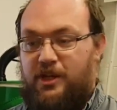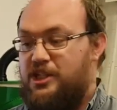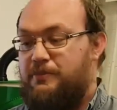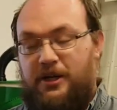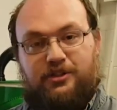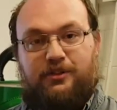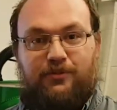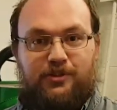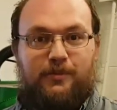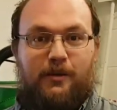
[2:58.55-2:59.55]
especially
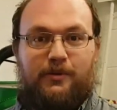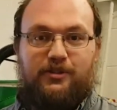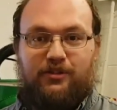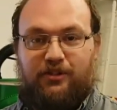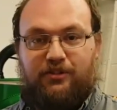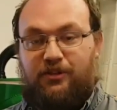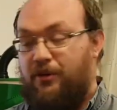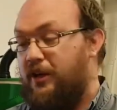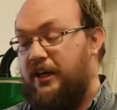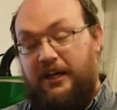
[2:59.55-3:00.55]
for small businesses.
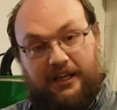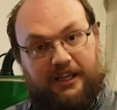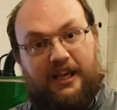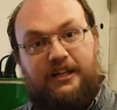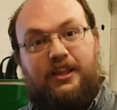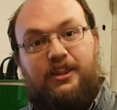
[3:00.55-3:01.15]
So again,